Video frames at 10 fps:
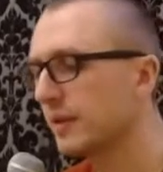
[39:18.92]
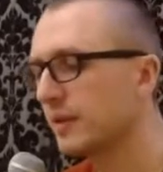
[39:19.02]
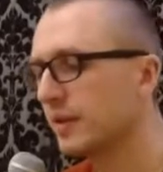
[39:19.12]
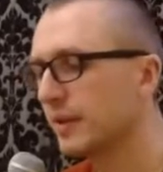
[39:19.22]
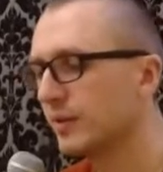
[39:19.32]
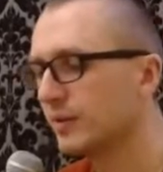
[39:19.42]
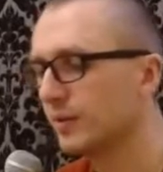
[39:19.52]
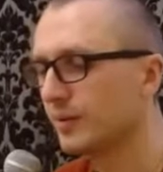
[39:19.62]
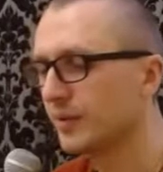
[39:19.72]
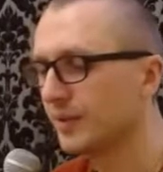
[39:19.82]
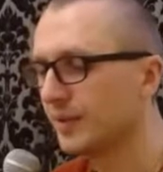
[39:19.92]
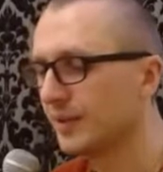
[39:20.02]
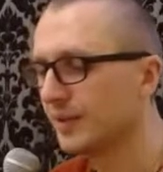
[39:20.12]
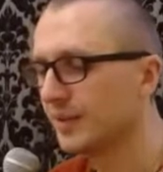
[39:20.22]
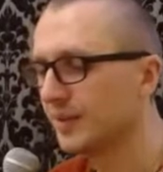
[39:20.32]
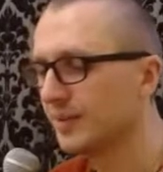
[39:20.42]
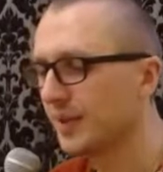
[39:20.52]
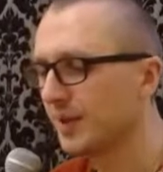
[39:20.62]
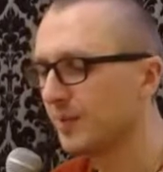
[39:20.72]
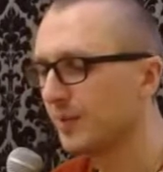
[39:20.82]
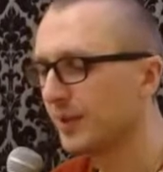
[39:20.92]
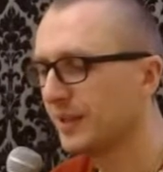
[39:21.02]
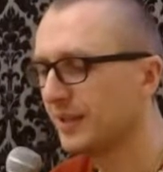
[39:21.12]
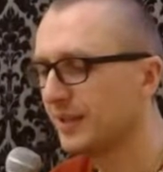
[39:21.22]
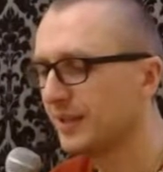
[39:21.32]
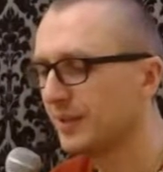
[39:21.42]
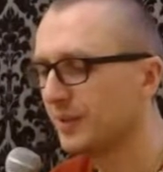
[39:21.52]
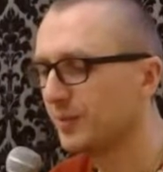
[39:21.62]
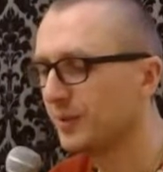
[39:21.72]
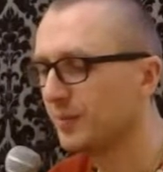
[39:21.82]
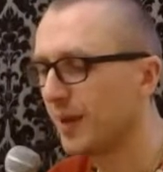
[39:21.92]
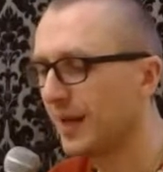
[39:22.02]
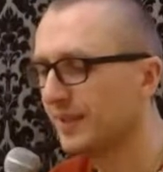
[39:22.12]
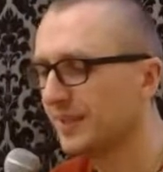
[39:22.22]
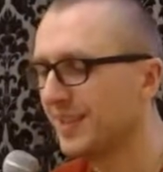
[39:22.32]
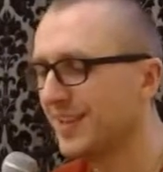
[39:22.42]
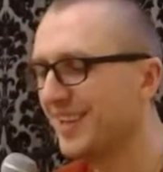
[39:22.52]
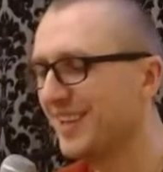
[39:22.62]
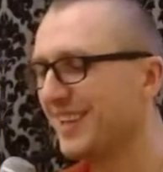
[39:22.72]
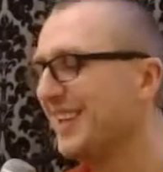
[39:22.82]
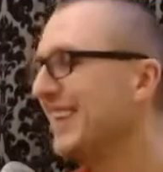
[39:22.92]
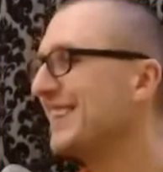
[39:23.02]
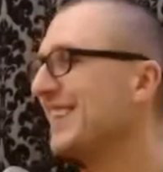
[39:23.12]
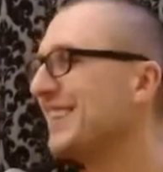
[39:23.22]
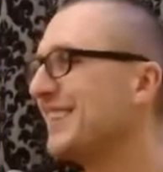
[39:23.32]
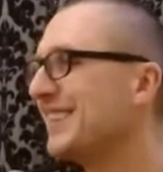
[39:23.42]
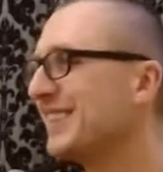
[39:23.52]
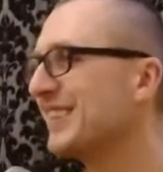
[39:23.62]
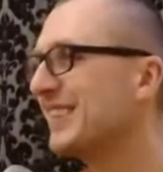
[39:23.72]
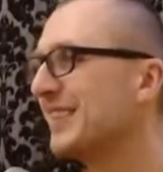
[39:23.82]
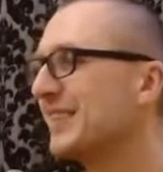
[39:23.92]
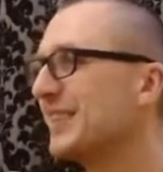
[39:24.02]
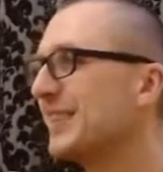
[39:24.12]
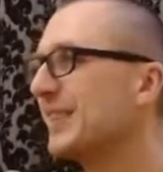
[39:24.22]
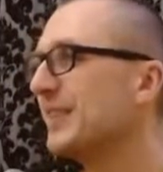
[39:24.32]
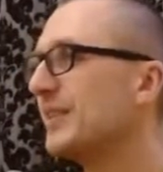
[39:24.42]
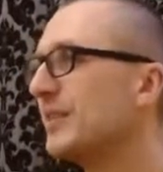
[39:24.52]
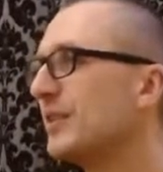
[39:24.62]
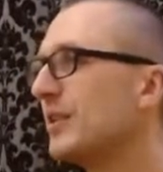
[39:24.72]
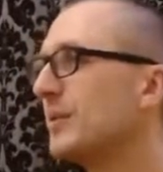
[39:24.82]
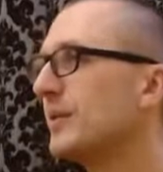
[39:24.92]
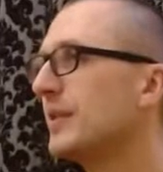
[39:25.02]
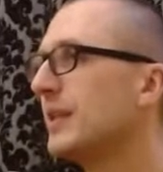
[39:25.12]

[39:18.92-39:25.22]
read, he pretended to be mad that he doesn't get disturbed.